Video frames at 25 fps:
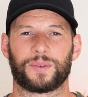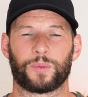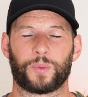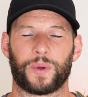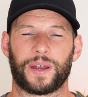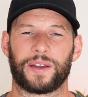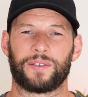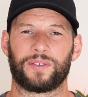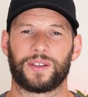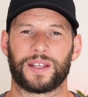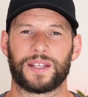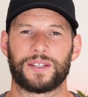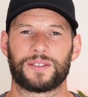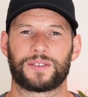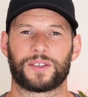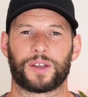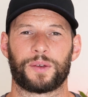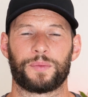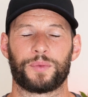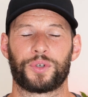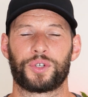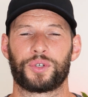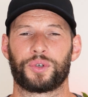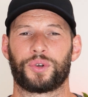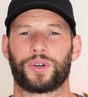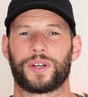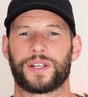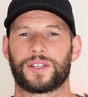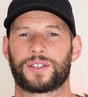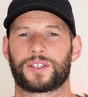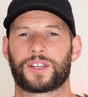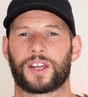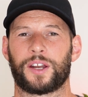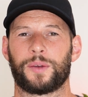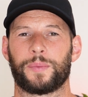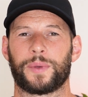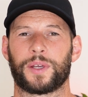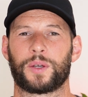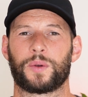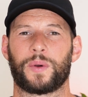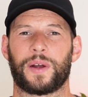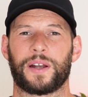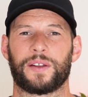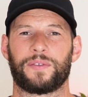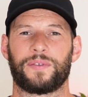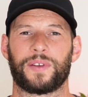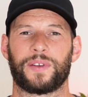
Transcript: wavelengths, so I'm sure it is going to be quite